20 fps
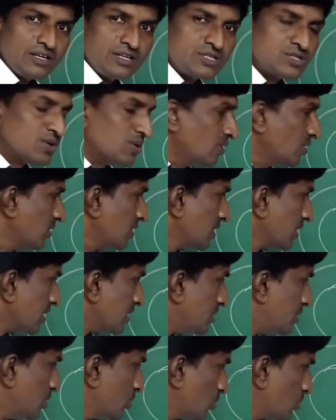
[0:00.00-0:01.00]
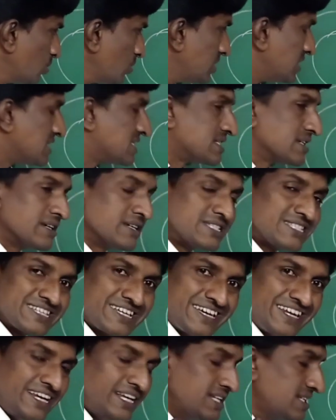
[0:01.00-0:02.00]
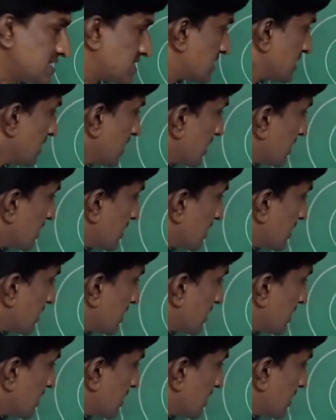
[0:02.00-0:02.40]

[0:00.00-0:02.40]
So due to this screens,